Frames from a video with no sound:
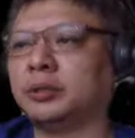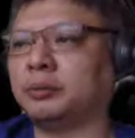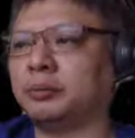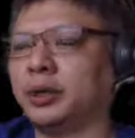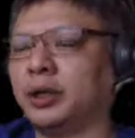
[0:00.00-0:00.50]

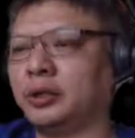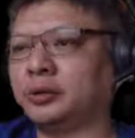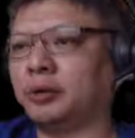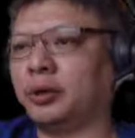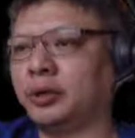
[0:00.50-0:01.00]
So
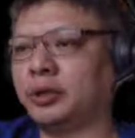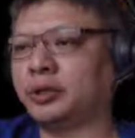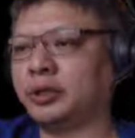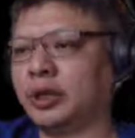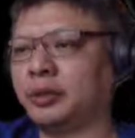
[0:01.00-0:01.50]
at this
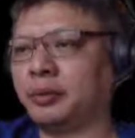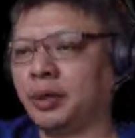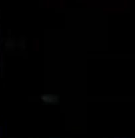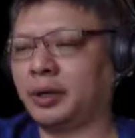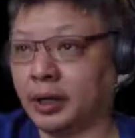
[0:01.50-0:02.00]
point in
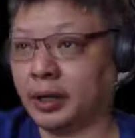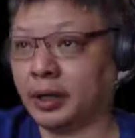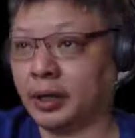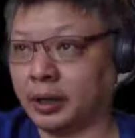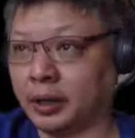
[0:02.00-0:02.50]
time,
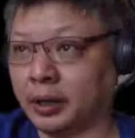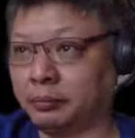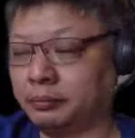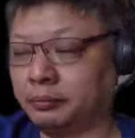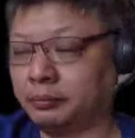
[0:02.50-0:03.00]

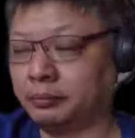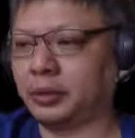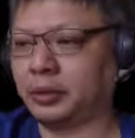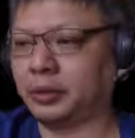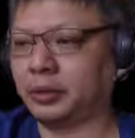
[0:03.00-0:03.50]

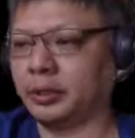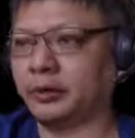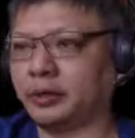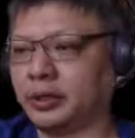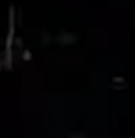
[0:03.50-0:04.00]

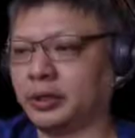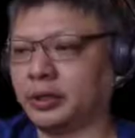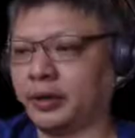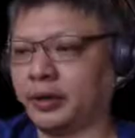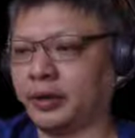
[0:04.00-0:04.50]
black would have a
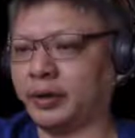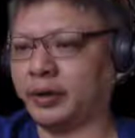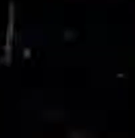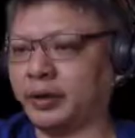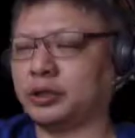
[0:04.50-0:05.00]
significant
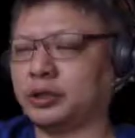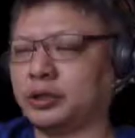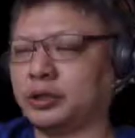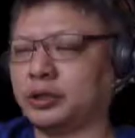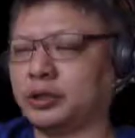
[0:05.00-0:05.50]

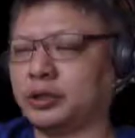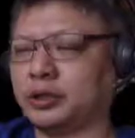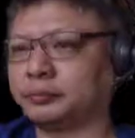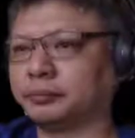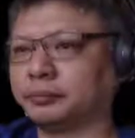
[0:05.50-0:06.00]

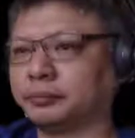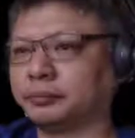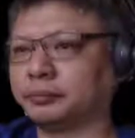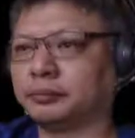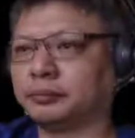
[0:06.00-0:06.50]
advantage.
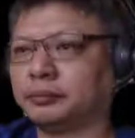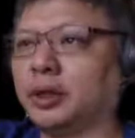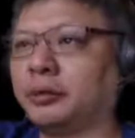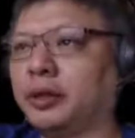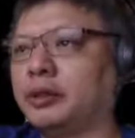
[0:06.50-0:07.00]

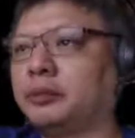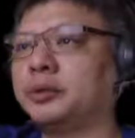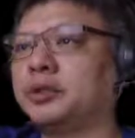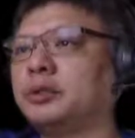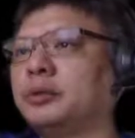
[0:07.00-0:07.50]
Ran the
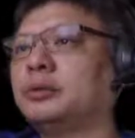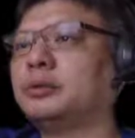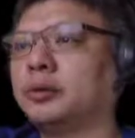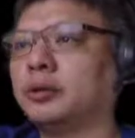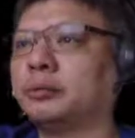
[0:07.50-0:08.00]
position through
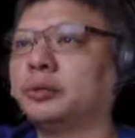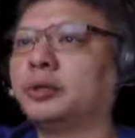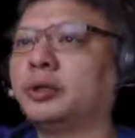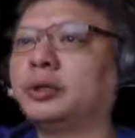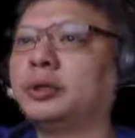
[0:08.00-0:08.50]
my computer,